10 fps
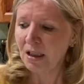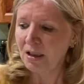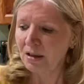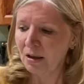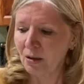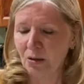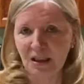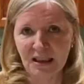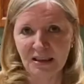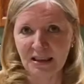So
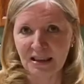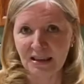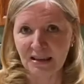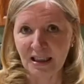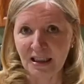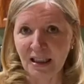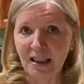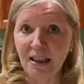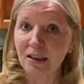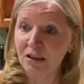this is a
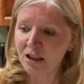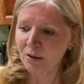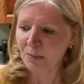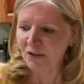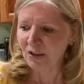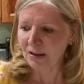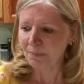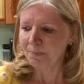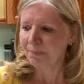healthier muffin.